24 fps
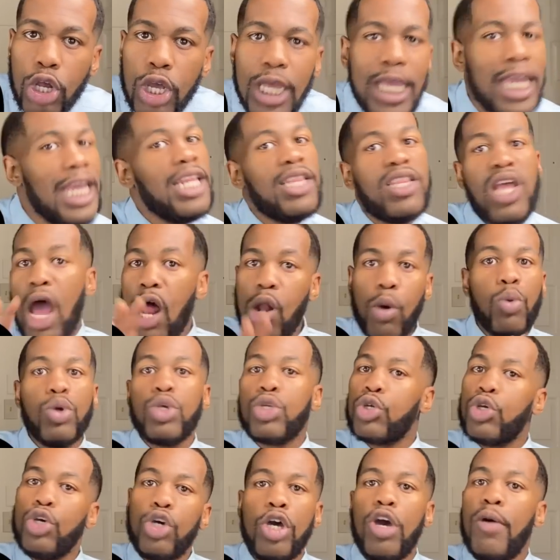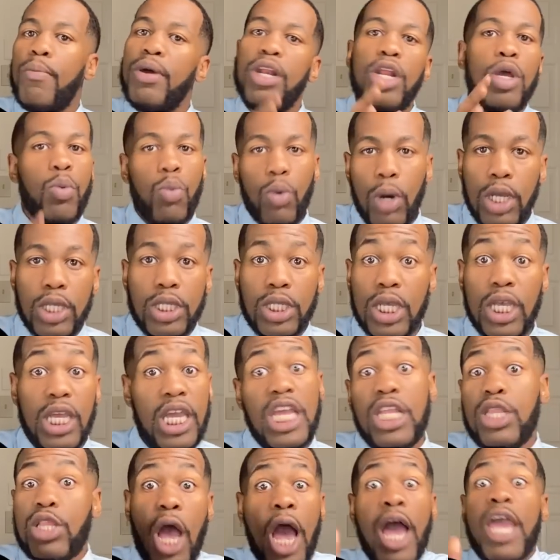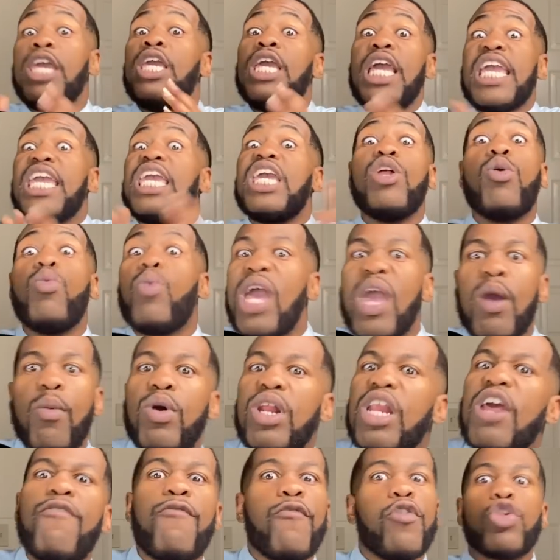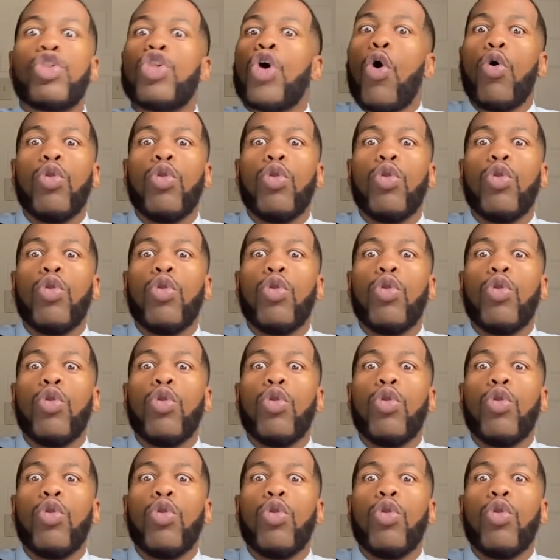He thought it was good, but it wasn't. He thought he could get away with it for so